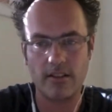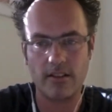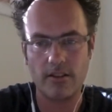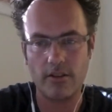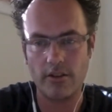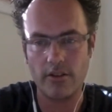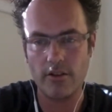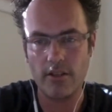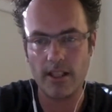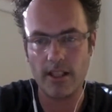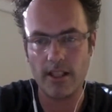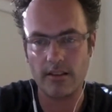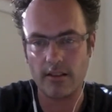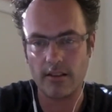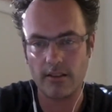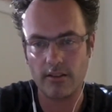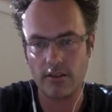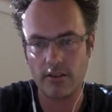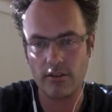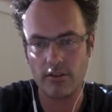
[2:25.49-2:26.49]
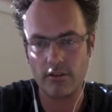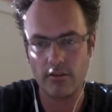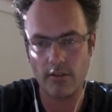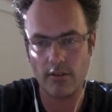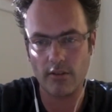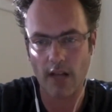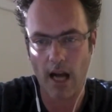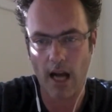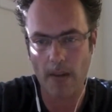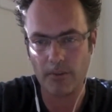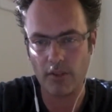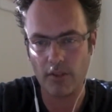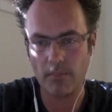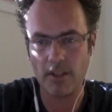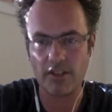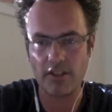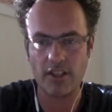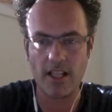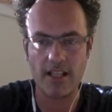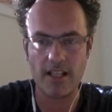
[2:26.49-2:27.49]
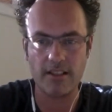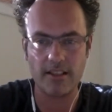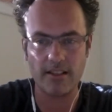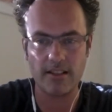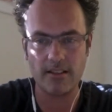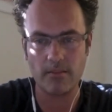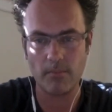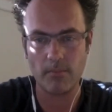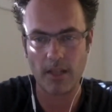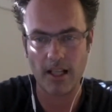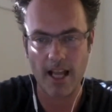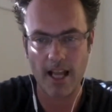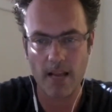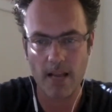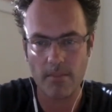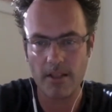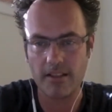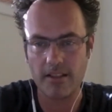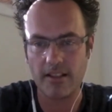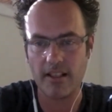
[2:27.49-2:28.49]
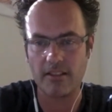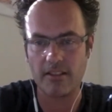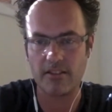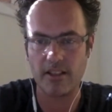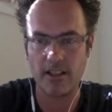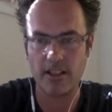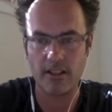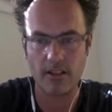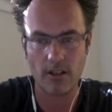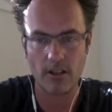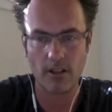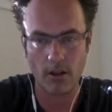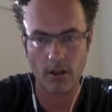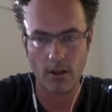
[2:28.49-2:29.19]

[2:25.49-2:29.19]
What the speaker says: you can do optimization by A/B testing,